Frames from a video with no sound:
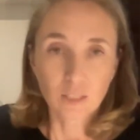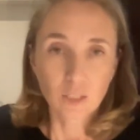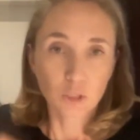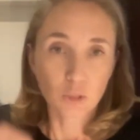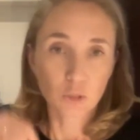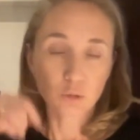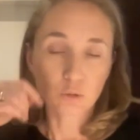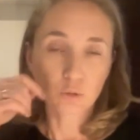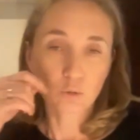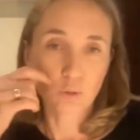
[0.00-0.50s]

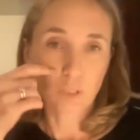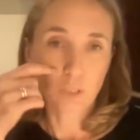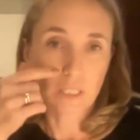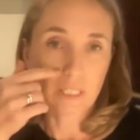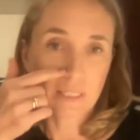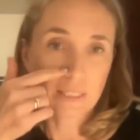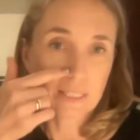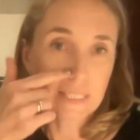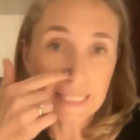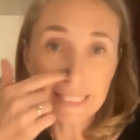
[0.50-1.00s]
Sure.
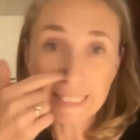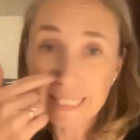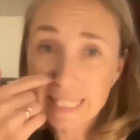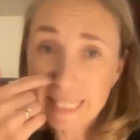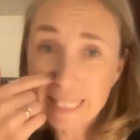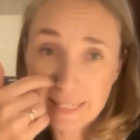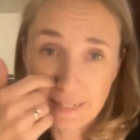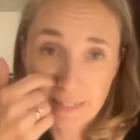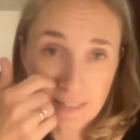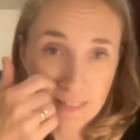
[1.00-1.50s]
The
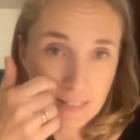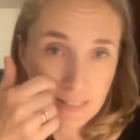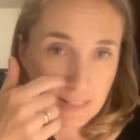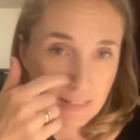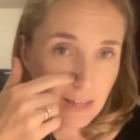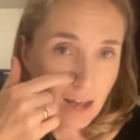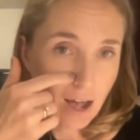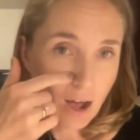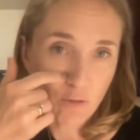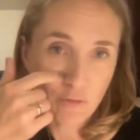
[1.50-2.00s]
easiest,
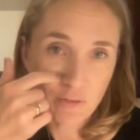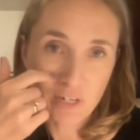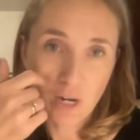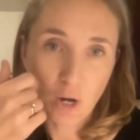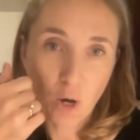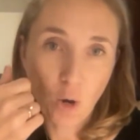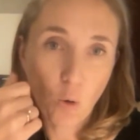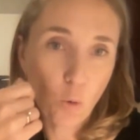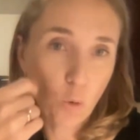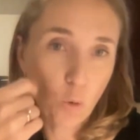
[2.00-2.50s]
now we
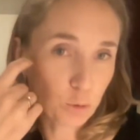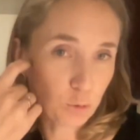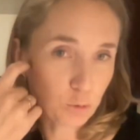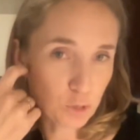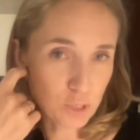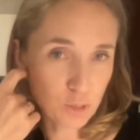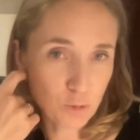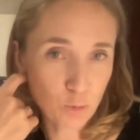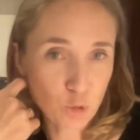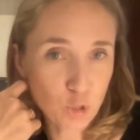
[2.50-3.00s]
are all on
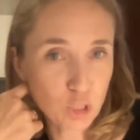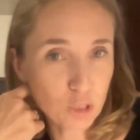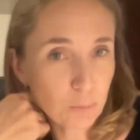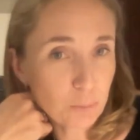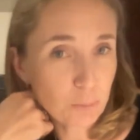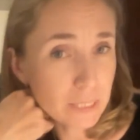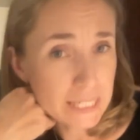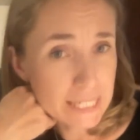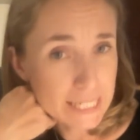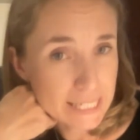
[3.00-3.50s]
social
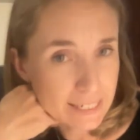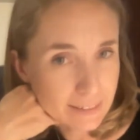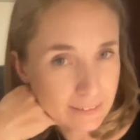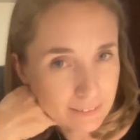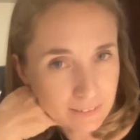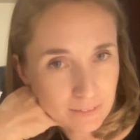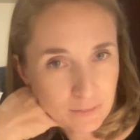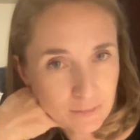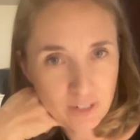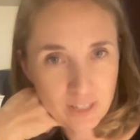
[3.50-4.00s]

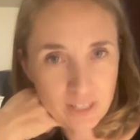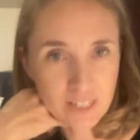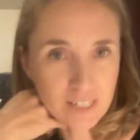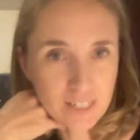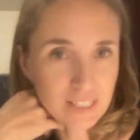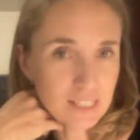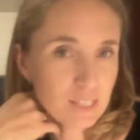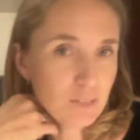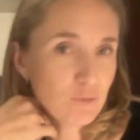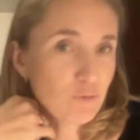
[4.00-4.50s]
media, whether
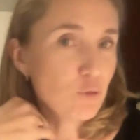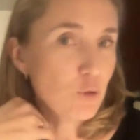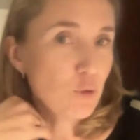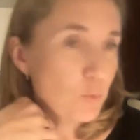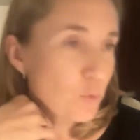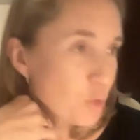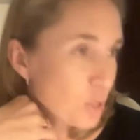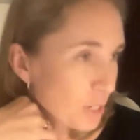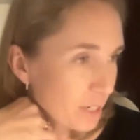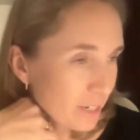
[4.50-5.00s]
it's for
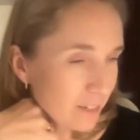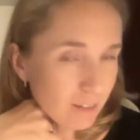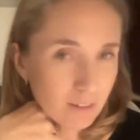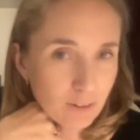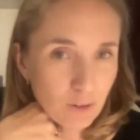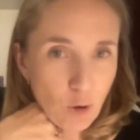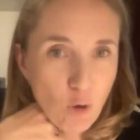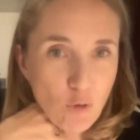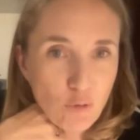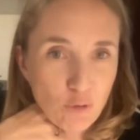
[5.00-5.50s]
work
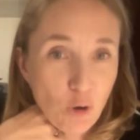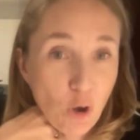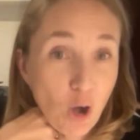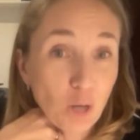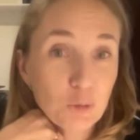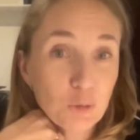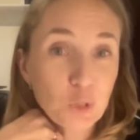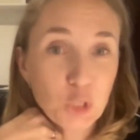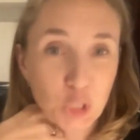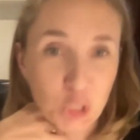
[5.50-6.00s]
or for
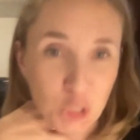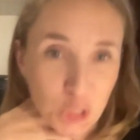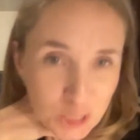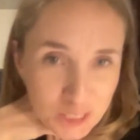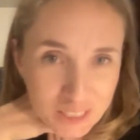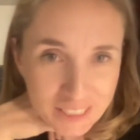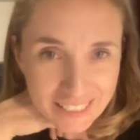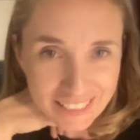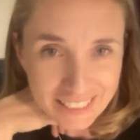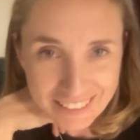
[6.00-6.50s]
our
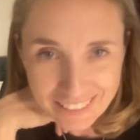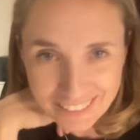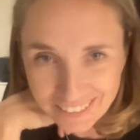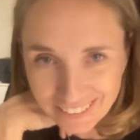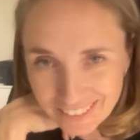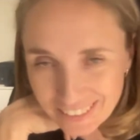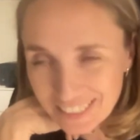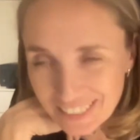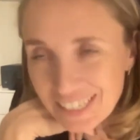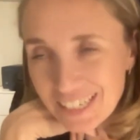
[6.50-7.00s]
children.
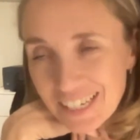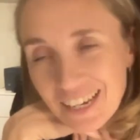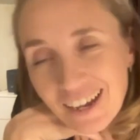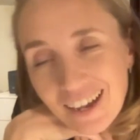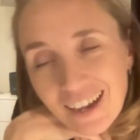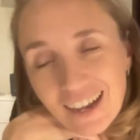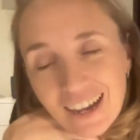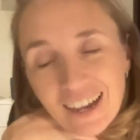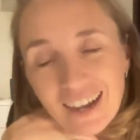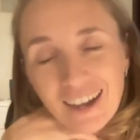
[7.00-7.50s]

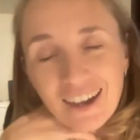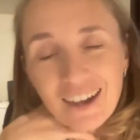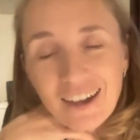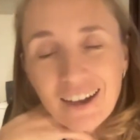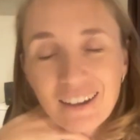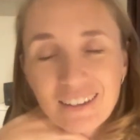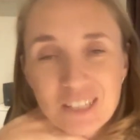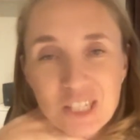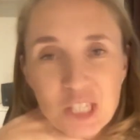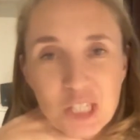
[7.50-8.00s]

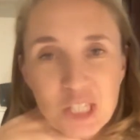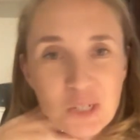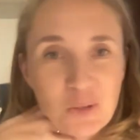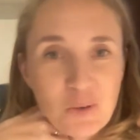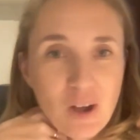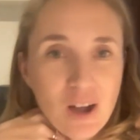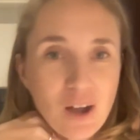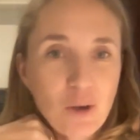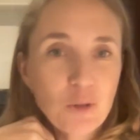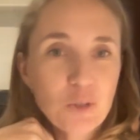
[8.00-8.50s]

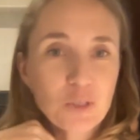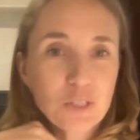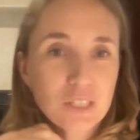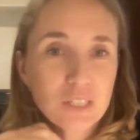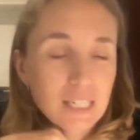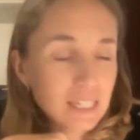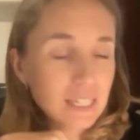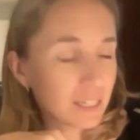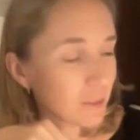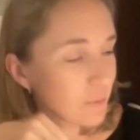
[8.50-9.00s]
So our
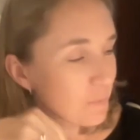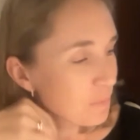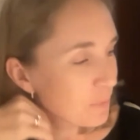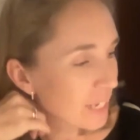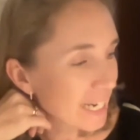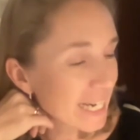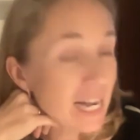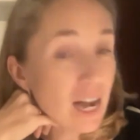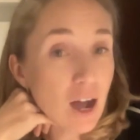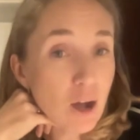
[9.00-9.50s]

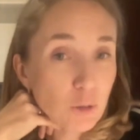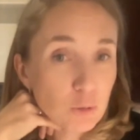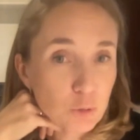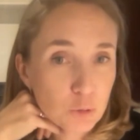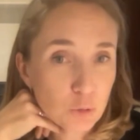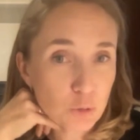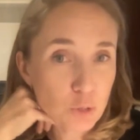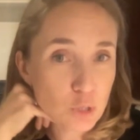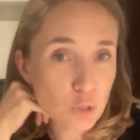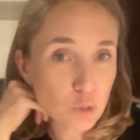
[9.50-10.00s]

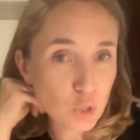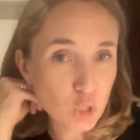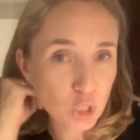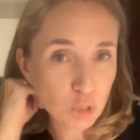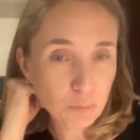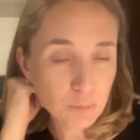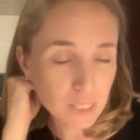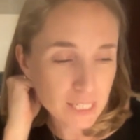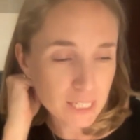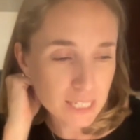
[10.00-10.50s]
account on
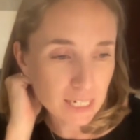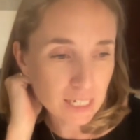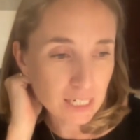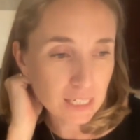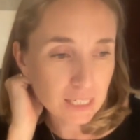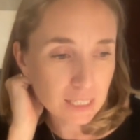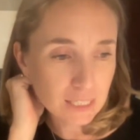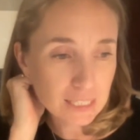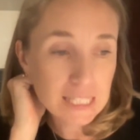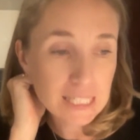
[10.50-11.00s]
social
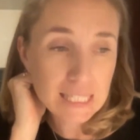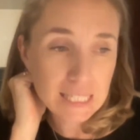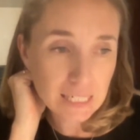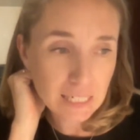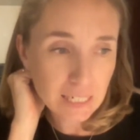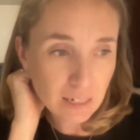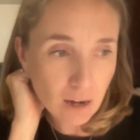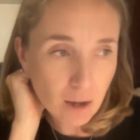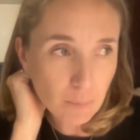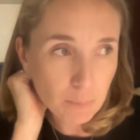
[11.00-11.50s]
media,
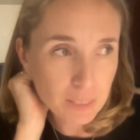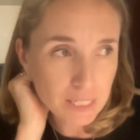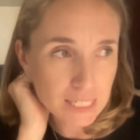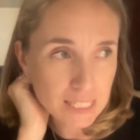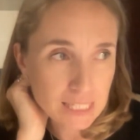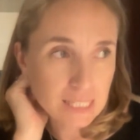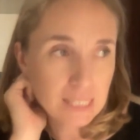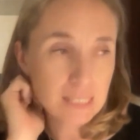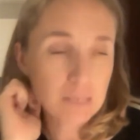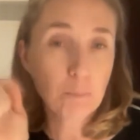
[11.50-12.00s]
Instagram,
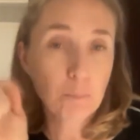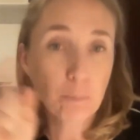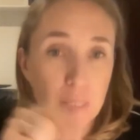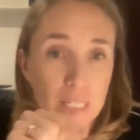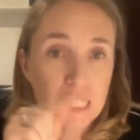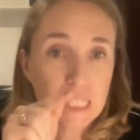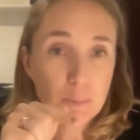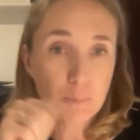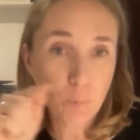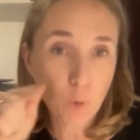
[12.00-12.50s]
is
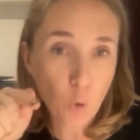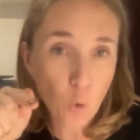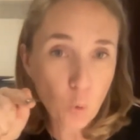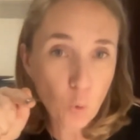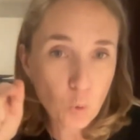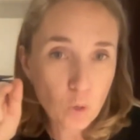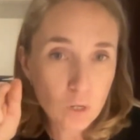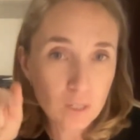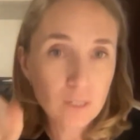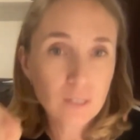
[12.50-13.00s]

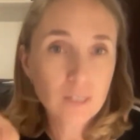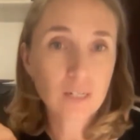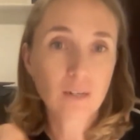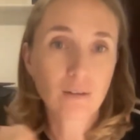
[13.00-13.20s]
bespoke